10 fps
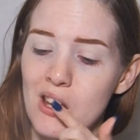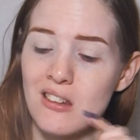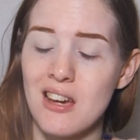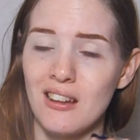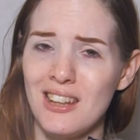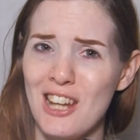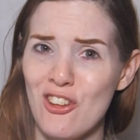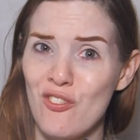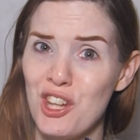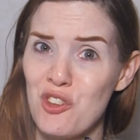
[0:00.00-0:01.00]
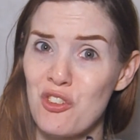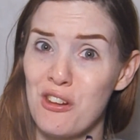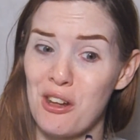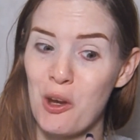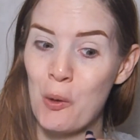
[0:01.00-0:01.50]
exactly how this video is
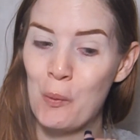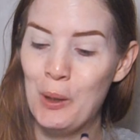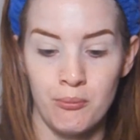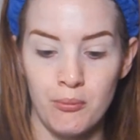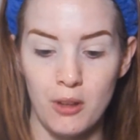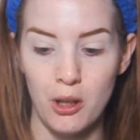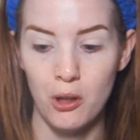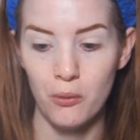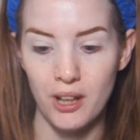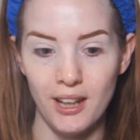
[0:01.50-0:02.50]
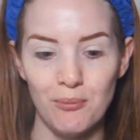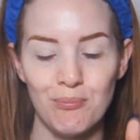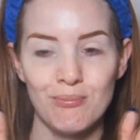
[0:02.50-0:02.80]
going to go. Okay.